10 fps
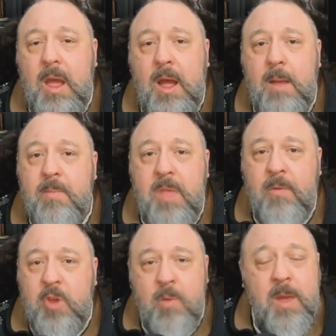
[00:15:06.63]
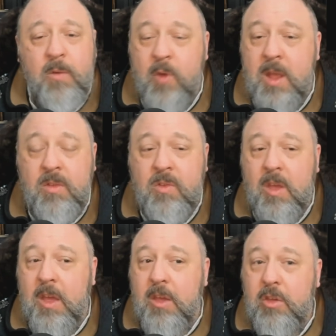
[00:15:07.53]
If you make friends,
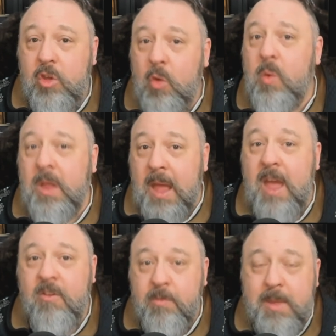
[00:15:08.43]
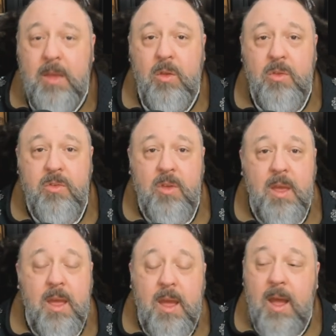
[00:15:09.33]
you will have meals.
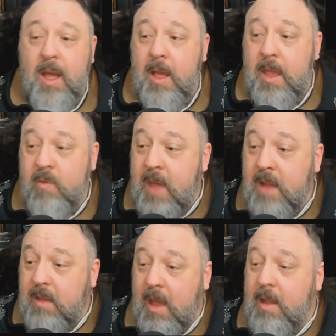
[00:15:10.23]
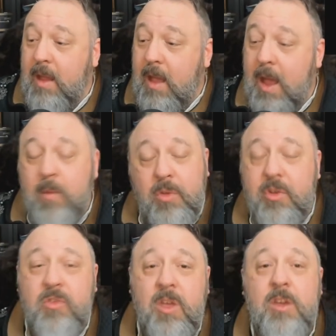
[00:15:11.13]
In fact, I will
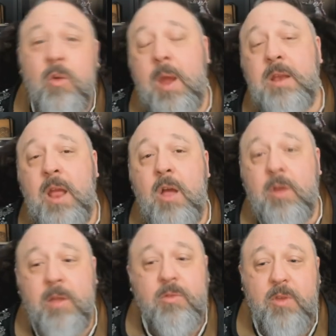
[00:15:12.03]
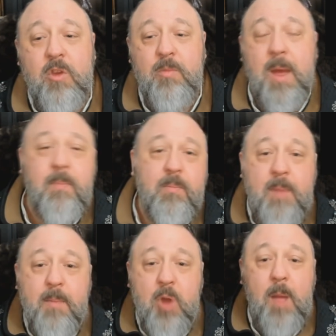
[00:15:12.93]
just tell you right now, here's
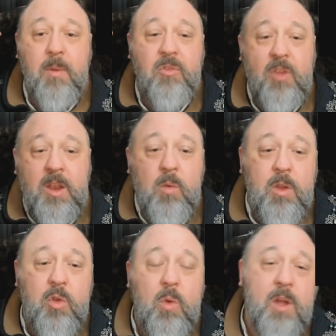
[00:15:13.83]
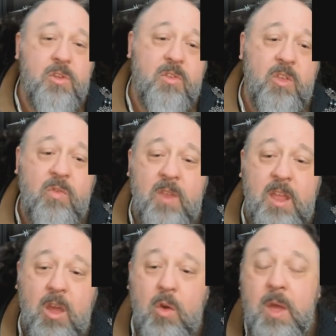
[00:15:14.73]
my promise to anyone who watches this
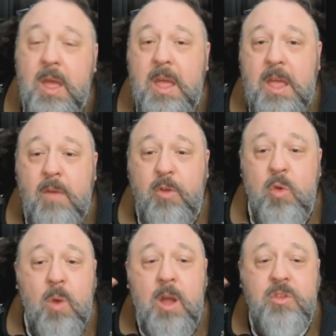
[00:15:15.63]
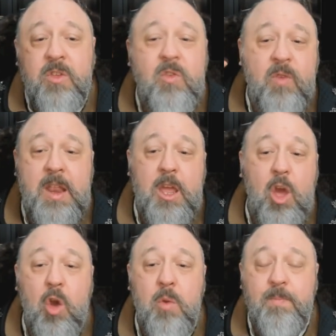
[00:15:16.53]
video. If you watch this
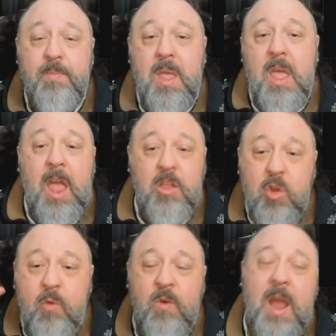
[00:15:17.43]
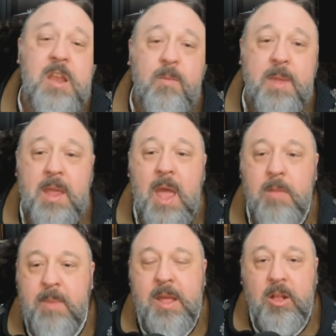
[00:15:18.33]
video and you find me
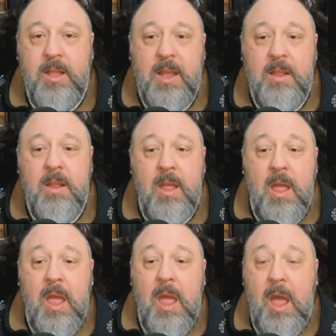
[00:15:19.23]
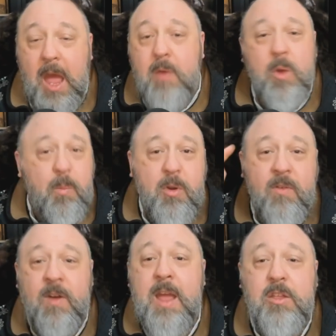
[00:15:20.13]
at Bicolline, I will
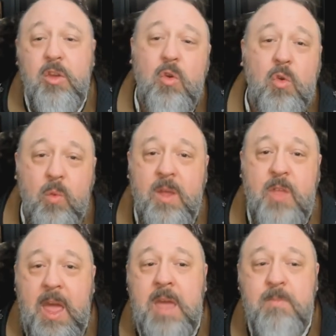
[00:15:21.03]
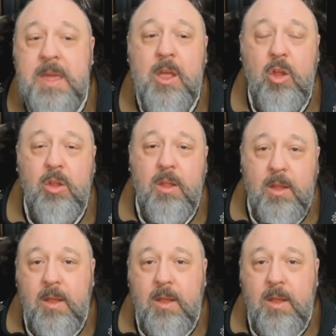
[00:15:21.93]
provide you with a meal.